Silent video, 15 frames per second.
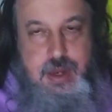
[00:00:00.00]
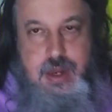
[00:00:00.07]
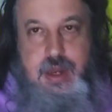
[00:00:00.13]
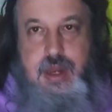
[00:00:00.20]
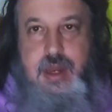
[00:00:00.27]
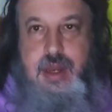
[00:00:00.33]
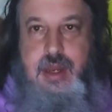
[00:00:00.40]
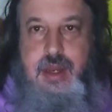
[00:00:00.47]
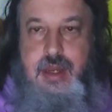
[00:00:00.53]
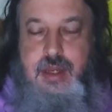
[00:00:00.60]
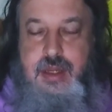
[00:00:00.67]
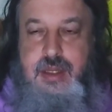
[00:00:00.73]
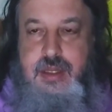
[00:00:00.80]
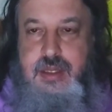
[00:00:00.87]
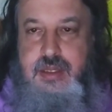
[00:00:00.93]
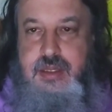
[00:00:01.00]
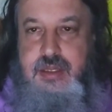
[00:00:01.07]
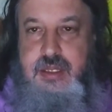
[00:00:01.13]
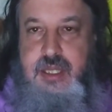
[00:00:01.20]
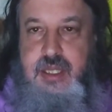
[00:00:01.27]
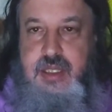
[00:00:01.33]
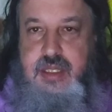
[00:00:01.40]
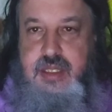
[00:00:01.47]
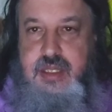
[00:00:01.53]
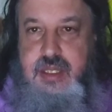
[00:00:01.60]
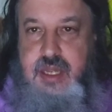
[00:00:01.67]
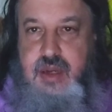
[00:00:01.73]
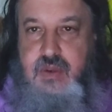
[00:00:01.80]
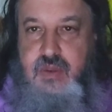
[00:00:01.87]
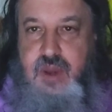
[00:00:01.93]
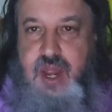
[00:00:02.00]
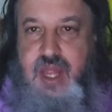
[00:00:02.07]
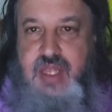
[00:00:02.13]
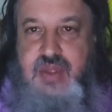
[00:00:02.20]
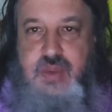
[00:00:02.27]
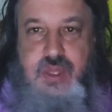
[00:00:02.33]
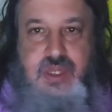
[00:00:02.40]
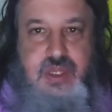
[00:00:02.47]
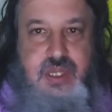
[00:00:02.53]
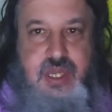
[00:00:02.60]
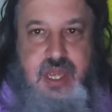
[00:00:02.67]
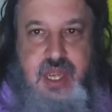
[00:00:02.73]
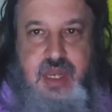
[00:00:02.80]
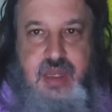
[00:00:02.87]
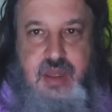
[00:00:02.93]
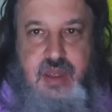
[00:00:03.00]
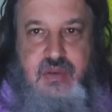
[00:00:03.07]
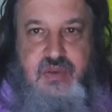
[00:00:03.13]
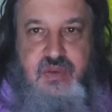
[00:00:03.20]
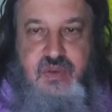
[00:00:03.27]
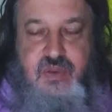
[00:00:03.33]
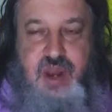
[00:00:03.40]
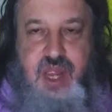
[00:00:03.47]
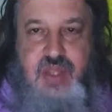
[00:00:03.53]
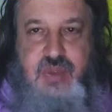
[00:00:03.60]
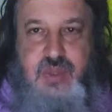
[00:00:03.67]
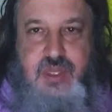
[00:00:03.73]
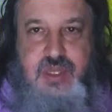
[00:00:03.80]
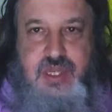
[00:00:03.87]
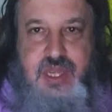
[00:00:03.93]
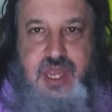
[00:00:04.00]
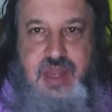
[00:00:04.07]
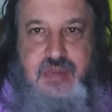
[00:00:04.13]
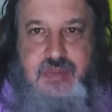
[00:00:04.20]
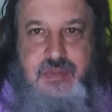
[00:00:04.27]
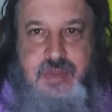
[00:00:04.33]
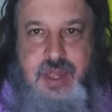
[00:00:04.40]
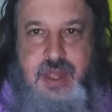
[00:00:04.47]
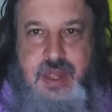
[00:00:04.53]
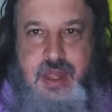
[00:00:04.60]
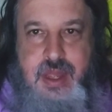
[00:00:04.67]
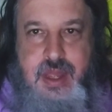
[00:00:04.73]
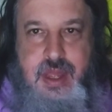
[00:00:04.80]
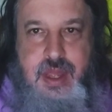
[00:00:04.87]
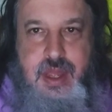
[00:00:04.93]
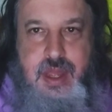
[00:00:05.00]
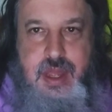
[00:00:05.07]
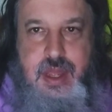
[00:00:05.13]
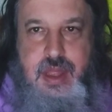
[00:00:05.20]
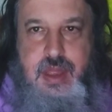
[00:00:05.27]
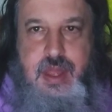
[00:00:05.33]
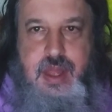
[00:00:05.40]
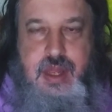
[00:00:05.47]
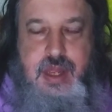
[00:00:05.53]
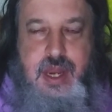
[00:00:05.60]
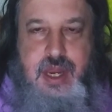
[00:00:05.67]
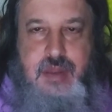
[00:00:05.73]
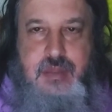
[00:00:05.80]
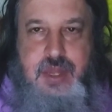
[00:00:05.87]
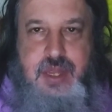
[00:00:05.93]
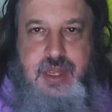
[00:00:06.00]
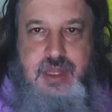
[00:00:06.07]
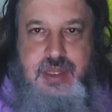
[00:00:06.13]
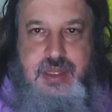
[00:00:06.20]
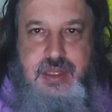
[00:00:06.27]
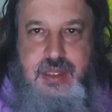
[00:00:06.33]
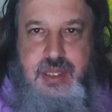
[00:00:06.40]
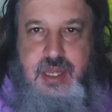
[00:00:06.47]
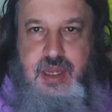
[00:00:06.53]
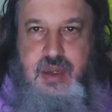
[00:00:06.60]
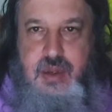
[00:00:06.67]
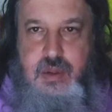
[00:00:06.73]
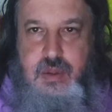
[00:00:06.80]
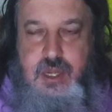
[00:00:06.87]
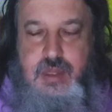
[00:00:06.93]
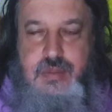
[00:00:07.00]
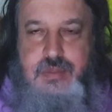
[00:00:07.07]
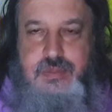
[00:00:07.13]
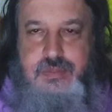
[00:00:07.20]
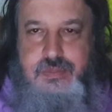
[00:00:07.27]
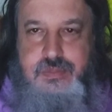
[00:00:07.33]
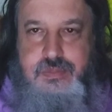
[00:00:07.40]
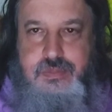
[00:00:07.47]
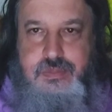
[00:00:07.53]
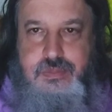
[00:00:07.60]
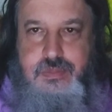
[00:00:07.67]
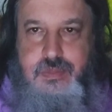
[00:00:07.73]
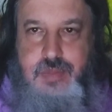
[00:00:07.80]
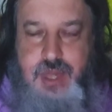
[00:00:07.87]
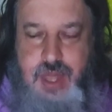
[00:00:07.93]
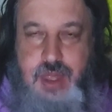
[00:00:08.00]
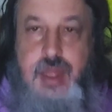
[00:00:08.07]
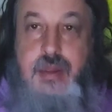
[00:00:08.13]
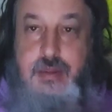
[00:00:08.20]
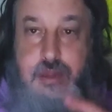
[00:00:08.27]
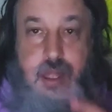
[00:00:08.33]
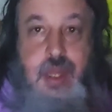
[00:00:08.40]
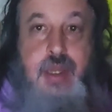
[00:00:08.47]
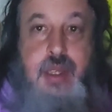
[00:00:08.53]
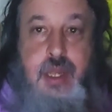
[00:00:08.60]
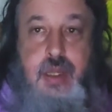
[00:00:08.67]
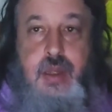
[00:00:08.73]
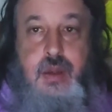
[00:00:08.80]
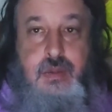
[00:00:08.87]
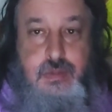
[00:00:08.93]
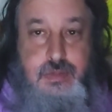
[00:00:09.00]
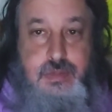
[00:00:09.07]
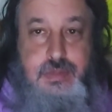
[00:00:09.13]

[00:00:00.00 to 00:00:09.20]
uh, uh, it's uh, rides once again, looking for rides once again, and that kind of means, well, I gotta go.